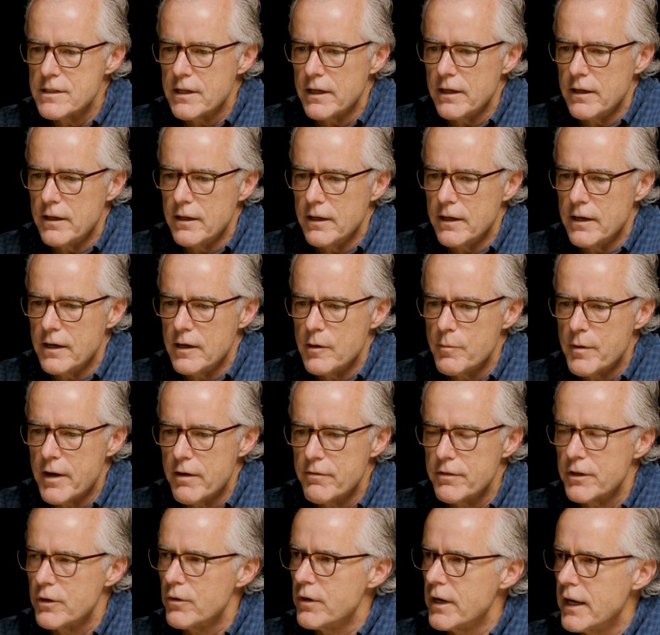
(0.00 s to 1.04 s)
I ended up
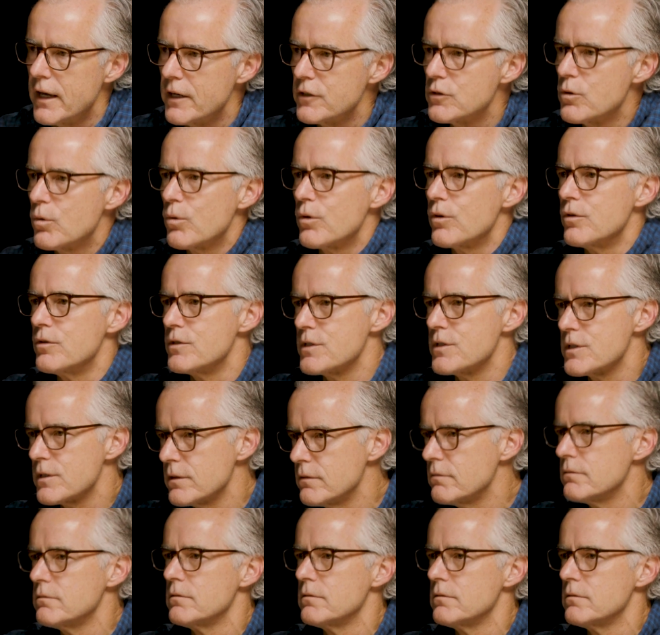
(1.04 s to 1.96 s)
having to go to headquarters.